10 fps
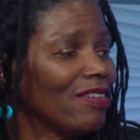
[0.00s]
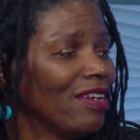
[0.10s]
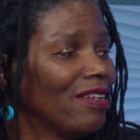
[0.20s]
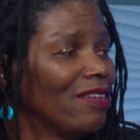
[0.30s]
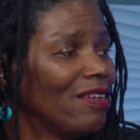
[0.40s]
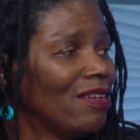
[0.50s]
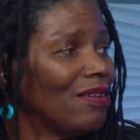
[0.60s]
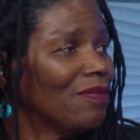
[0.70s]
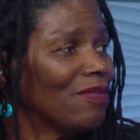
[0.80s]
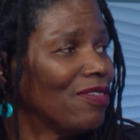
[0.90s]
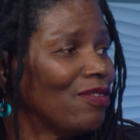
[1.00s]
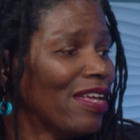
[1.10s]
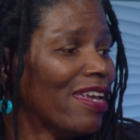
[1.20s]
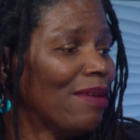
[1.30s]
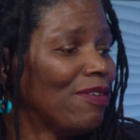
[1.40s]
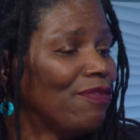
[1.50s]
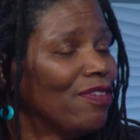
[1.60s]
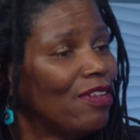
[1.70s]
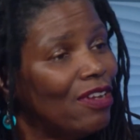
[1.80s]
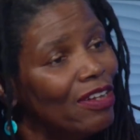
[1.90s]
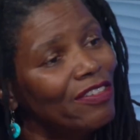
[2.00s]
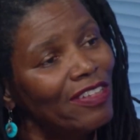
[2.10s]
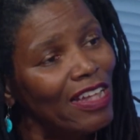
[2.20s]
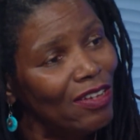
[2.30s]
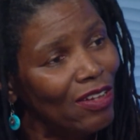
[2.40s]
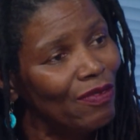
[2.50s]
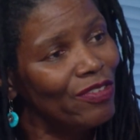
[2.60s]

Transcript: And so they came up with a law, state law,